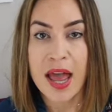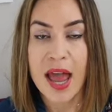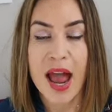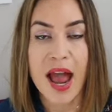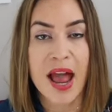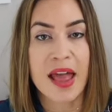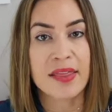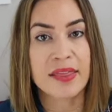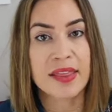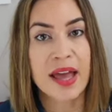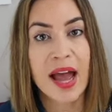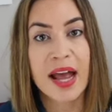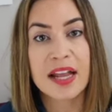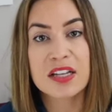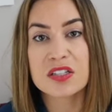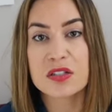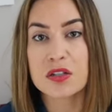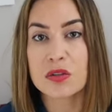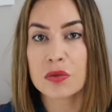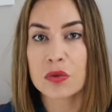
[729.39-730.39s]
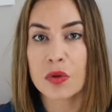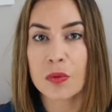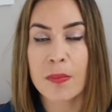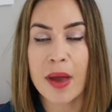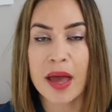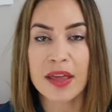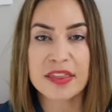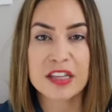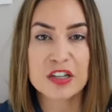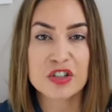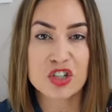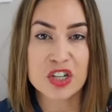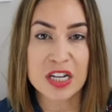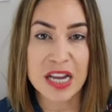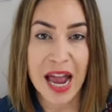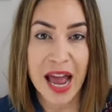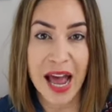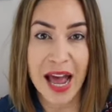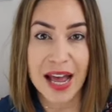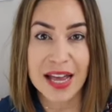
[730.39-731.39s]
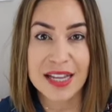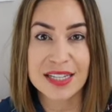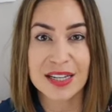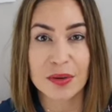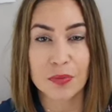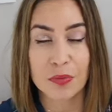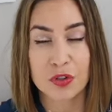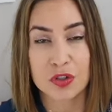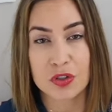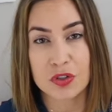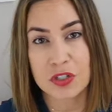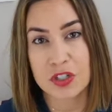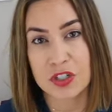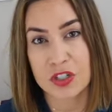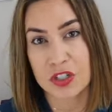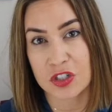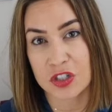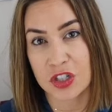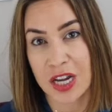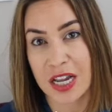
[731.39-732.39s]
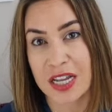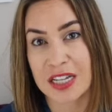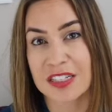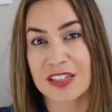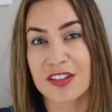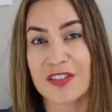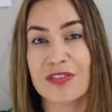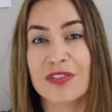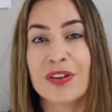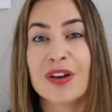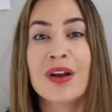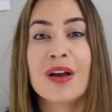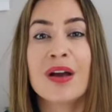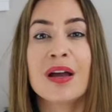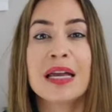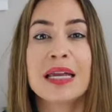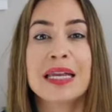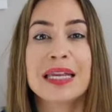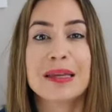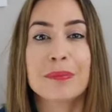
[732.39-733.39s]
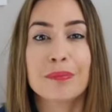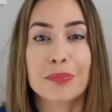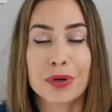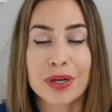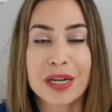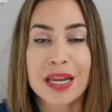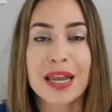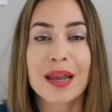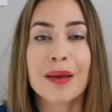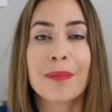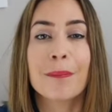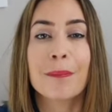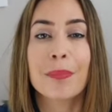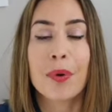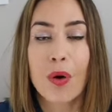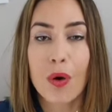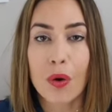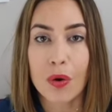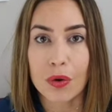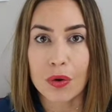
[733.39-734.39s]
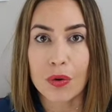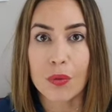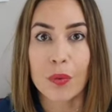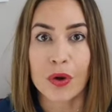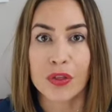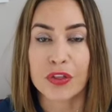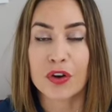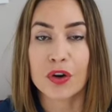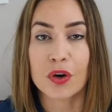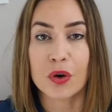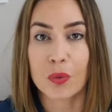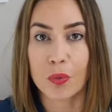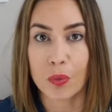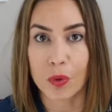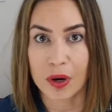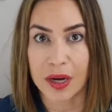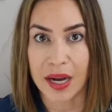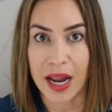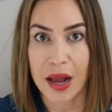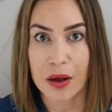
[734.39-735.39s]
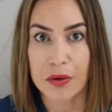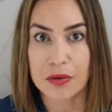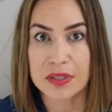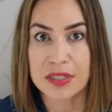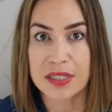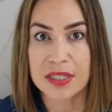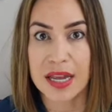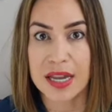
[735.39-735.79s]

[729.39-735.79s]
And that's the method she has that reduces the chance of bringing bulk with her workouts.